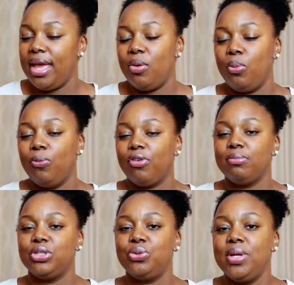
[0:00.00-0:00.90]
And
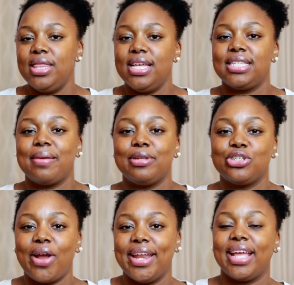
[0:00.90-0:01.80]
from doing this, I've been
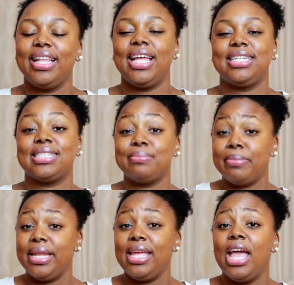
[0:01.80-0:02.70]
trying to collect as
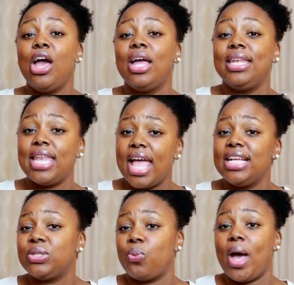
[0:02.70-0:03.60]
many
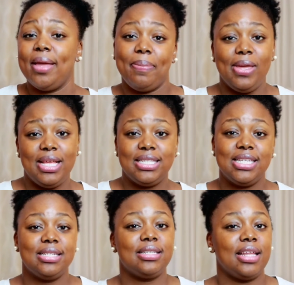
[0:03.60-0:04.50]
nice white pieces.